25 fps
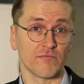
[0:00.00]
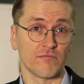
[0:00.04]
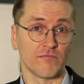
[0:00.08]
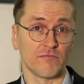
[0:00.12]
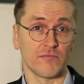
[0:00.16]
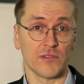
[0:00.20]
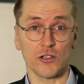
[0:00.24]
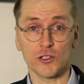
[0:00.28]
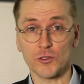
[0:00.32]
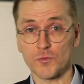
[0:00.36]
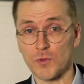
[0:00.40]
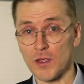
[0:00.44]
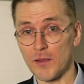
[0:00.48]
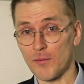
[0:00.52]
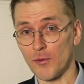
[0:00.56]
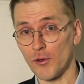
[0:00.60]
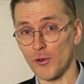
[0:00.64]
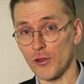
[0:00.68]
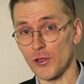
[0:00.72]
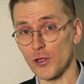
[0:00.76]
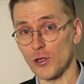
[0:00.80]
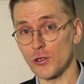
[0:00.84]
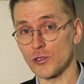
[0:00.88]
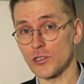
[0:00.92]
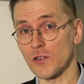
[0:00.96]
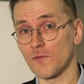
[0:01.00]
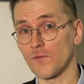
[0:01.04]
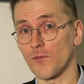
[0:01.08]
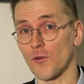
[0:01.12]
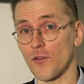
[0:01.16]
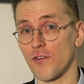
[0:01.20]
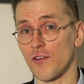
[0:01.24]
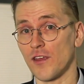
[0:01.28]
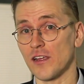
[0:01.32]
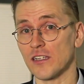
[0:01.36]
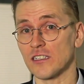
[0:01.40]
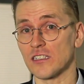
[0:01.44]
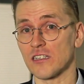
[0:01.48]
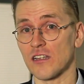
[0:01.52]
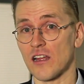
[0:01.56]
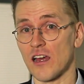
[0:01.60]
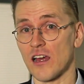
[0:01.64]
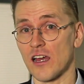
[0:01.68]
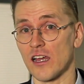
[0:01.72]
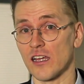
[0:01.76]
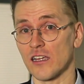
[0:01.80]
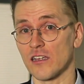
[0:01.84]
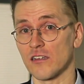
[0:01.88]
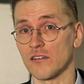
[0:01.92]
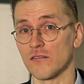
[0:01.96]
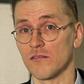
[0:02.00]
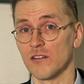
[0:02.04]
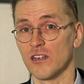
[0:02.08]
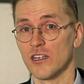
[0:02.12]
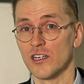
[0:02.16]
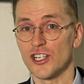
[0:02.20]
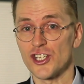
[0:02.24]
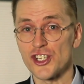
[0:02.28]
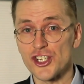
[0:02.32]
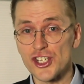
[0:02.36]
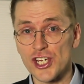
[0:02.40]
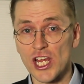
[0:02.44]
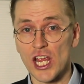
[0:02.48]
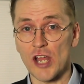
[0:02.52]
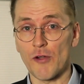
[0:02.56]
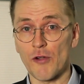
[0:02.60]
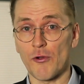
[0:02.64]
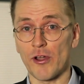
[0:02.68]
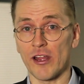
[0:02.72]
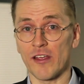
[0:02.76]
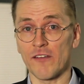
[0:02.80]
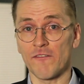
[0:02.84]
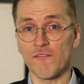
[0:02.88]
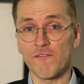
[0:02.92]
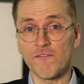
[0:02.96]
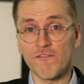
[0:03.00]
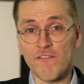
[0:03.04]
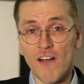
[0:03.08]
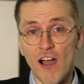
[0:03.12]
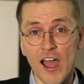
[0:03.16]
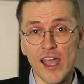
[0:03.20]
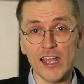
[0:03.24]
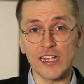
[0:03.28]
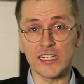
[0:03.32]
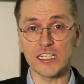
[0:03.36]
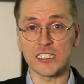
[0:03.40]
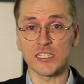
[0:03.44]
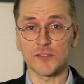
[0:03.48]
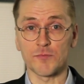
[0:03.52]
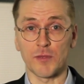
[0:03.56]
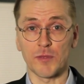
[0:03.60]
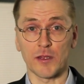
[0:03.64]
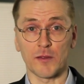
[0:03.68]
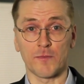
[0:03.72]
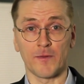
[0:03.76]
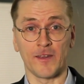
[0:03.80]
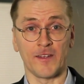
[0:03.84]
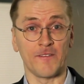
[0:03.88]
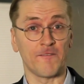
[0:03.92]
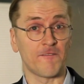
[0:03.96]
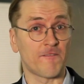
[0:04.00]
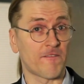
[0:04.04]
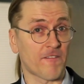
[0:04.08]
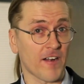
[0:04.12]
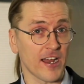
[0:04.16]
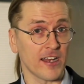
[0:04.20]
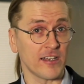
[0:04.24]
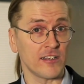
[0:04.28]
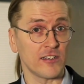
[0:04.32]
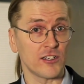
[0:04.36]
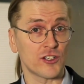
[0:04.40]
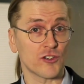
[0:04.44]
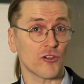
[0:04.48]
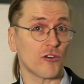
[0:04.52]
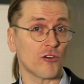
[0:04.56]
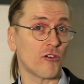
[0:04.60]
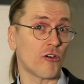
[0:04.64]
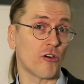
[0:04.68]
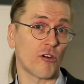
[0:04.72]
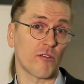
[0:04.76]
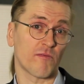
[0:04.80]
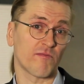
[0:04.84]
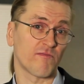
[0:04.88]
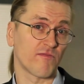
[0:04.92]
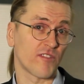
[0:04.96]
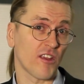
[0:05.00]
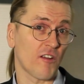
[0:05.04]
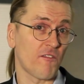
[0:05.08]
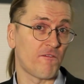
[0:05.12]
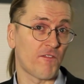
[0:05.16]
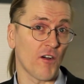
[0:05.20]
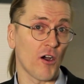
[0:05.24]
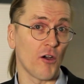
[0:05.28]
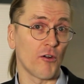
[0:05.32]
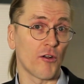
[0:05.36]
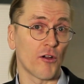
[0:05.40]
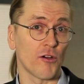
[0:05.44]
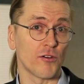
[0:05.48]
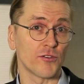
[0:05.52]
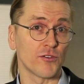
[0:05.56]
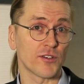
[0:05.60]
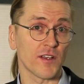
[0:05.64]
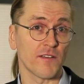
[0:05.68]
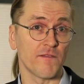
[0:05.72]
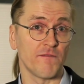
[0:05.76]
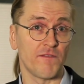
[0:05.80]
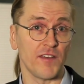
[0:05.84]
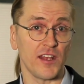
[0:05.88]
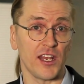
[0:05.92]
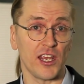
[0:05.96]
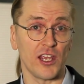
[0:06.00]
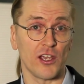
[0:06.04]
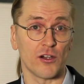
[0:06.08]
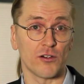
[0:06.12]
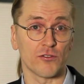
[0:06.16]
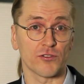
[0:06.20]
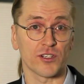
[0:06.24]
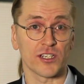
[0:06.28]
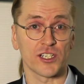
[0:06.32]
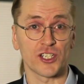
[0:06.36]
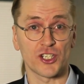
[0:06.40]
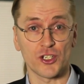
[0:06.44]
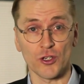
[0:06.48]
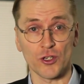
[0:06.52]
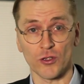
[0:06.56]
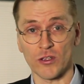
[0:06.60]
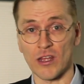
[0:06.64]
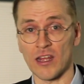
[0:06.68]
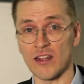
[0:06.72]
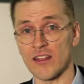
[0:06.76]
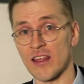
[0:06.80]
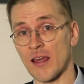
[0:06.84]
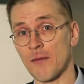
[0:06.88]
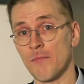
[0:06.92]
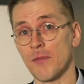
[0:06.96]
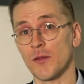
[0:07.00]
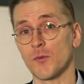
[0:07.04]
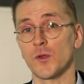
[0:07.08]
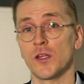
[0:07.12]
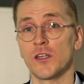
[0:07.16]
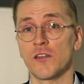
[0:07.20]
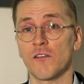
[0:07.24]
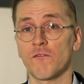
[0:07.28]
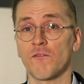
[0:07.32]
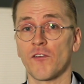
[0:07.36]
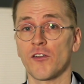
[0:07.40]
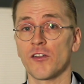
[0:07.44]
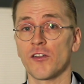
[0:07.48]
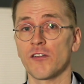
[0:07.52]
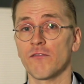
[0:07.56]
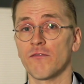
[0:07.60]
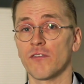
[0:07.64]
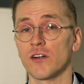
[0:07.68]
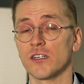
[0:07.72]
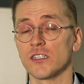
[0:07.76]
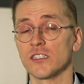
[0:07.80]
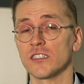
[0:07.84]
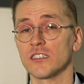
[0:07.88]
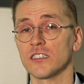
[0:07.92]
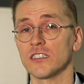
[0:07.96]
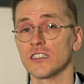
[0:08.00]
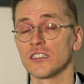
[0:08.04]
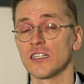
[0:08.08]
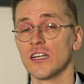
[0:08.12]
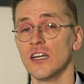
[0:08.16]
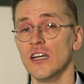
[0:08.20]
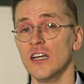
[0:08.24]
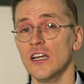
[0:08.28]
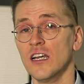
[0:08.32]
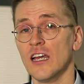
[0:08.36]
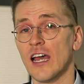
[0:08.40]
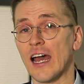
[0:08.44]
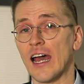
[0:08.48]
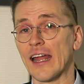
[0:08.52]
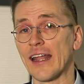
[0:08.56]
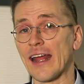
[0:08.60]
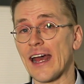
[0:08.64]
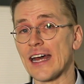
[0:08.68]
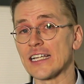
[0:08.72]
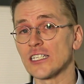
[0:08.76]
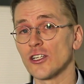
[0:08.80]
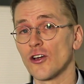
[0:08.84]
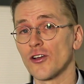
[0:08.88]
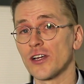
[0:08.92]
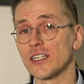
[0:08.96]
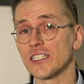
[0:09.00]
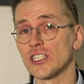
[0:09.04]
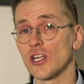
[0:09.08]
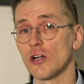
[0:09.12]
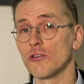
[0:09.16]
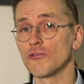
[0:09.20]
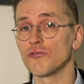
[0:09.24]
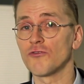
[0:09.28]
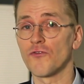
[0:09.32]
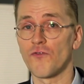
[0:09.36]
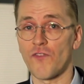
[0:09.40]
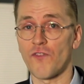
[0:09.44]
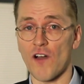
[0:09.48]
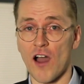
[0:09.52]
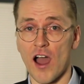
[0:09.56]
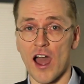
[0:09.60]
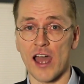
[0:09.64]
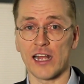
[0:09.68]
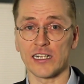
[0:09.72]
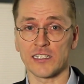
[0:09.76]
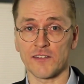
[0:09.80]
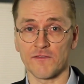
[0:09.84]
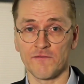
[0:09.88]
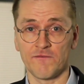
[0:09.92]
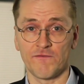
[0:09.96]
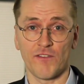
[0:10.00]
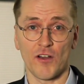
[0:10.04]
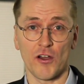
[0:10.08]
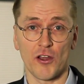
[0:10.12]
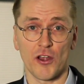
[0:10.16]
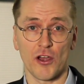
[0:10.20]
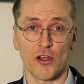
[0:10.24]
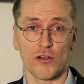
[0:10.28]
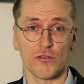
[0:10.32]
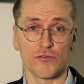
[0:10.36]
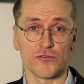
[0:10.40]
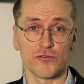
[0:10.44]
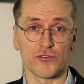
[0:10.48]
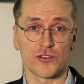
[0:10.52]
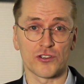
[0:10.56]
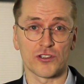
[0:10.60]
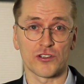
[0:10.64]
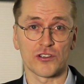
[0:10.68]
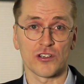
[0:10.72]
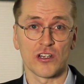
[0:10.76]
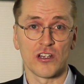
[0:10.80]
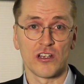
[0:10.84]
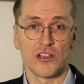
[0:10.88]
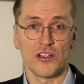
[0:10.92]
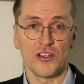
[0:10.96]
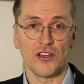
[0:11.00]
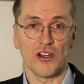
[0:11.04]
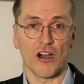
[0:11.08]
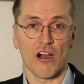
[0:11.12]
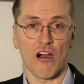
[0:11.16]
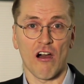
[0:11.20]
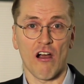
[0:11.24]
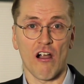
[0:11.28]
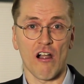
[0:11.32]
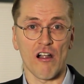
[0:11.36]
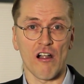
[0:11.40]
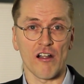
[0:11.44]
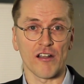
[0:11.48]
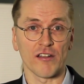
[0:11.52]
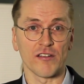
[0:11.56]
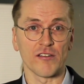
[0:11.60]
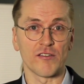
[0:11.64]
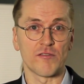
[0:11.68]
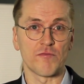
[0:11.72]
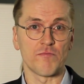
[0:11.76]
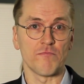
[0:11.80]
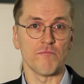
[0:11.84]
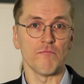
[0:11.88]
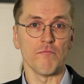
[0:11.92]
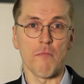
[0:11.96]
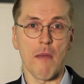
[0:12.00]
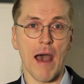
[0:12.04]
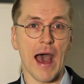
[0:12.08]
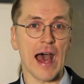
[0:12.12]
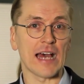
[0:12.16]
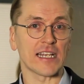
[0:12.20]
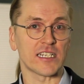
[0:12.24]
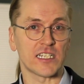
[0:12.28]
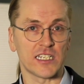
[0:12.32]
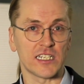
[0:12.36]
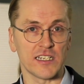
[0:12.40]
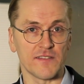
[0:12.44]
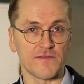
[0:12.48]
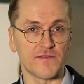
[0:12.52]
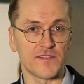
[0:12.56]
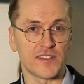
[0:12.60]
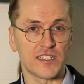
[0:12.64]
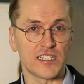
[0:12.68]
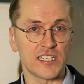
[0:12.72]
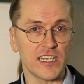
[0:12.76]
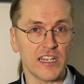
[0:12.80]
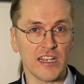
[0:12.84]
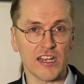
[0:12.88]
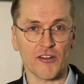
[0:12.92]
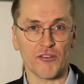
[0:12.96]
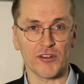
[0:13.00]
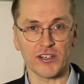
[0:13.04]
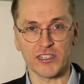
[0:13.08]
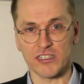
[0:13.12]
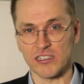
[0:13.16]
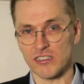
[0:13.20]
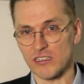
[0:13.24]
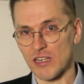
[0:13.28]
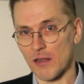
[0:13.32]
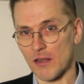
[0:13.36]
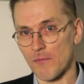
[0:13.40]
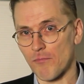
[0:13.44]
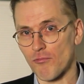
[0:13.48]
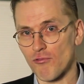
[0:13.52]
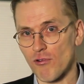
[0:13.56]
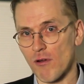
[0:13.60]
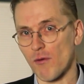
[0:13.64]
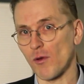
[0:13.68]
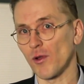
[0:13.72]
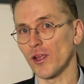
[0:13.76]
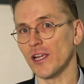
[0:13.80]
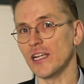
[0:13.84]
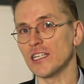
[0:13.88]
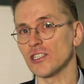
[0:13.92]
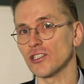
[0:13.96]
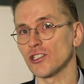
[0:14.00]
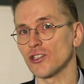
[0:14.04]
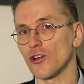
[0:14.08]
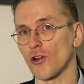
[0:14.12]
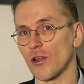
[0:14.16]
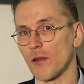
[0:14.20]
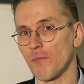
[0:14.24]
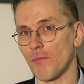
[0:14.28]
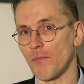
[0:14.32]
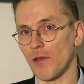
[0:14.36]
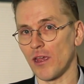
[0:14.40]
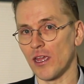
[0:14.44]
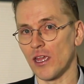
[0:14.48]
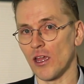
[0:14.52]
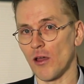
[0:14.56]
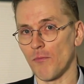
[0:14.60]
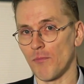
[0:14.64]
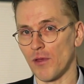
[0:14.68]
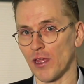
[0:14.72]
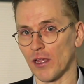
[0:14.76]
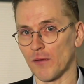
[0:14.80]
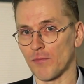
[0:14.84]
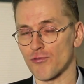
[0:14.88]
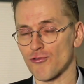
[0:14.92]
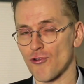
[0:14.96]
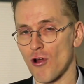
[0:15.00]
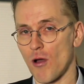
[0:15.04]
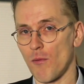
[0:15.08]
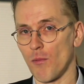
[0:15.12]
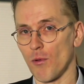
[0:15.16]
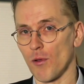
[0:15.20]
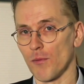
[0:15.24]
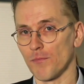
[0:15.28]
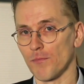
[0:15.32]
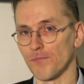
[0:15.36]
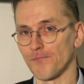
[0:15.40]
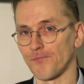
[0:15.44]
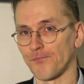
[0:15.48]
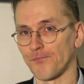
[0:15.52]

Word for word: Most people use it for things like sharing files between friends or their photos and videos and syncing them between different devices. And as long as those files and photos aren't massive secrets, that probably isn't going to be a big problem.